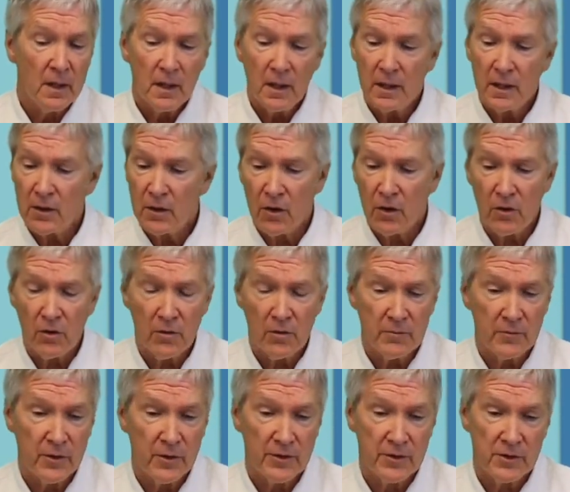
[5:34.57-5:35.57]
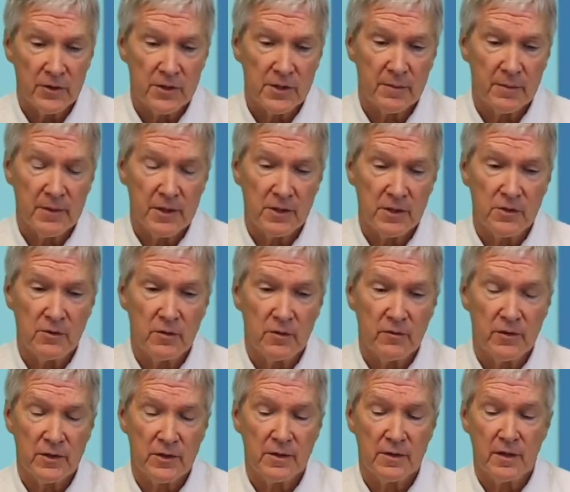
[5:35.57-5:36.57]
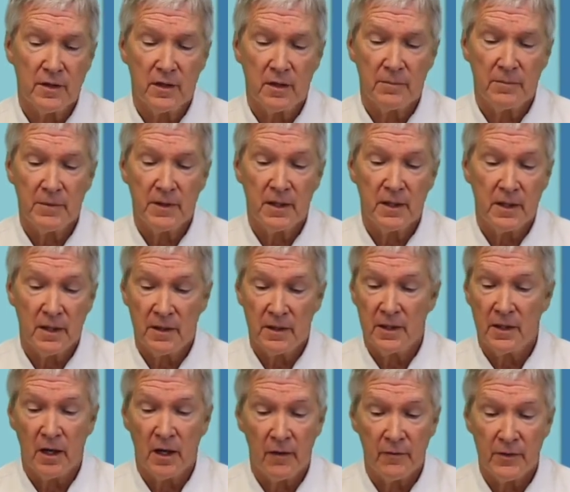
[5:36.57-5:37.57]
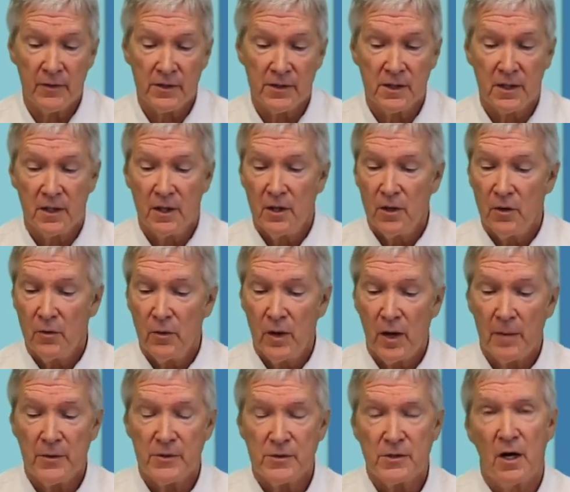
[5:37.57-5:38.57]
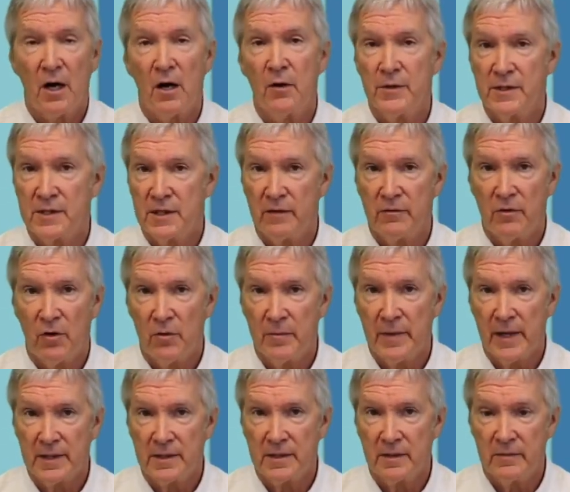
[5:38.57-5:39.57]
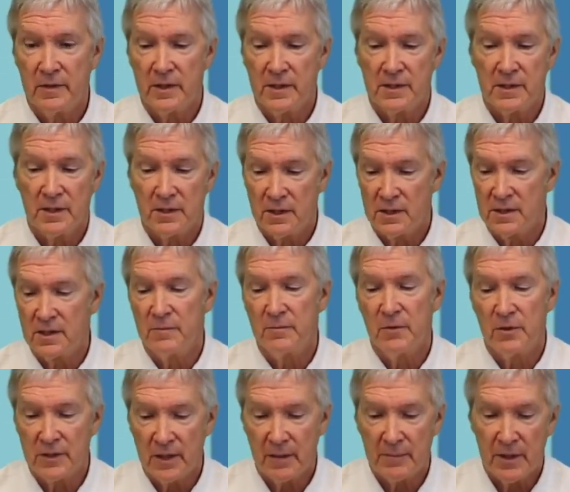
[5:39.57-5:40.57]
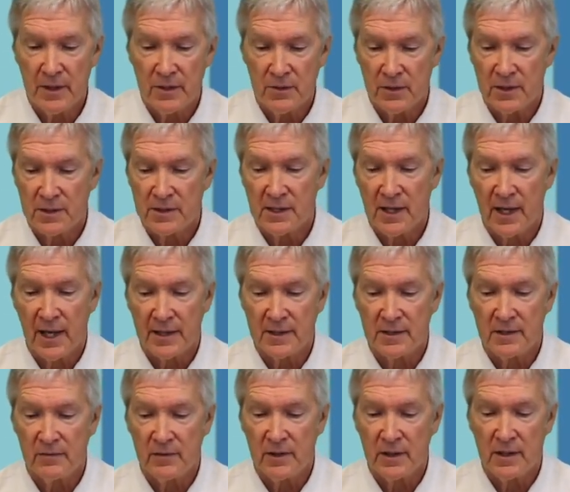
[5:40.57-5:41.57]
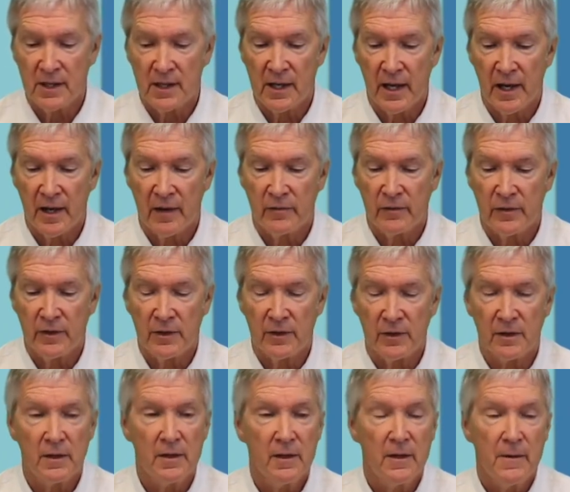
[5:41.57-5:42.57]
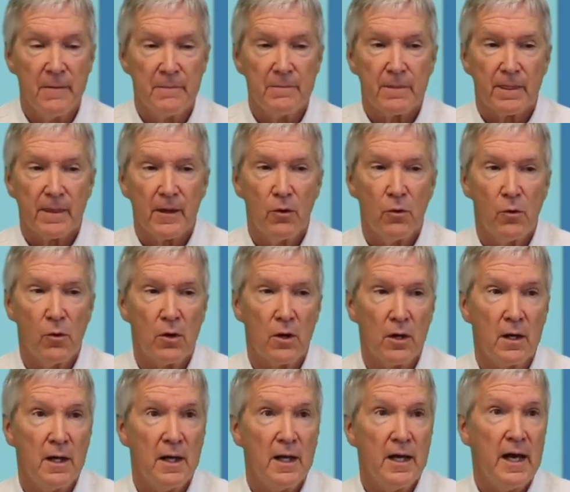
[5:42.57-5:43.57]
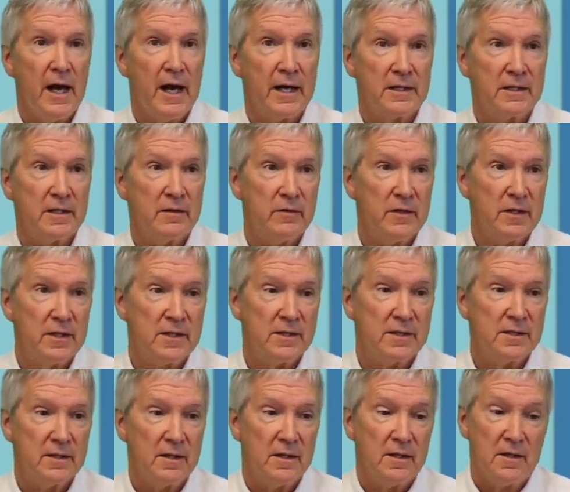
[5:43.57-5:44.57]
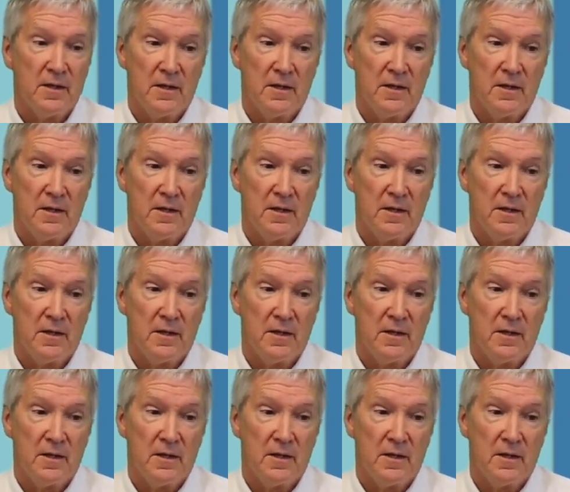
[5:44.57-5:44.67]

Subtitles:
At home, when somebody's doing vision therapy in the office, we almost always give home activities such as the multi-matrix activity that I have here, or activities,